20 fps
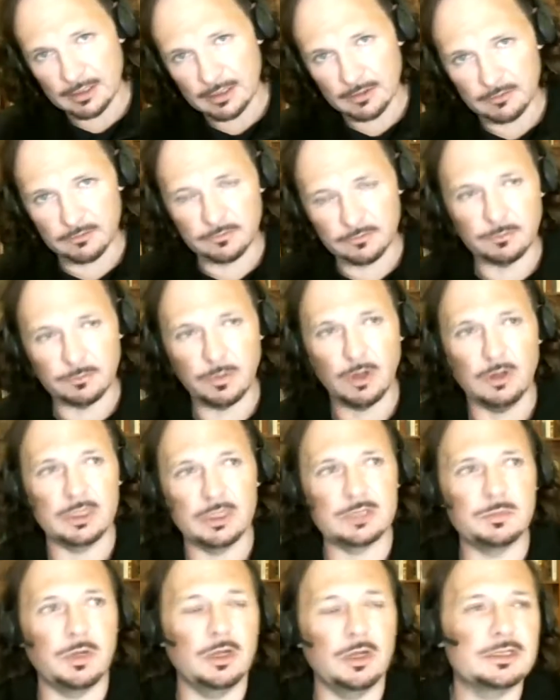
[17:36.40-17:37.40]
of
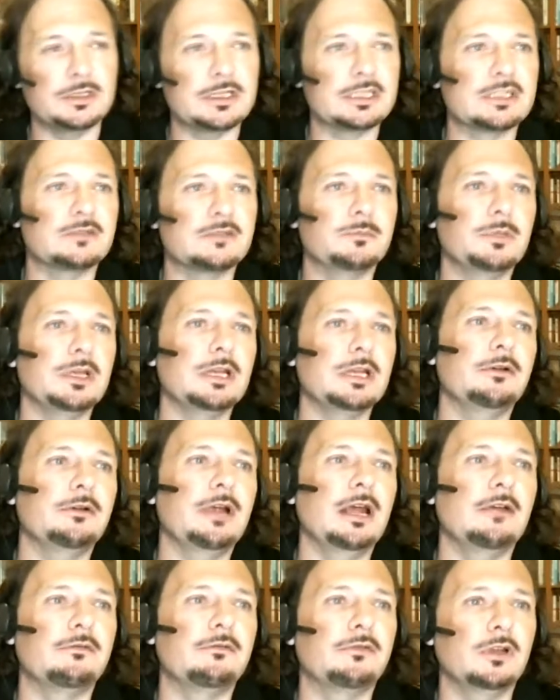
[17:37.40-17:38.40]
Polish politics have been
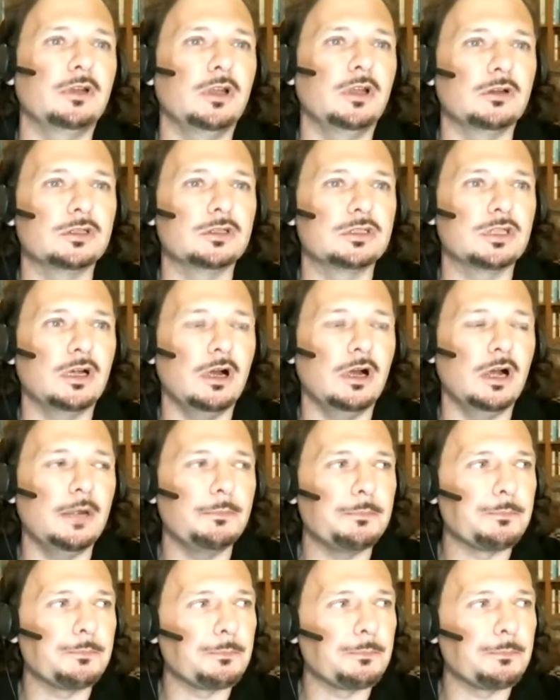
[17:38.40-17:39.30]
around for a long time.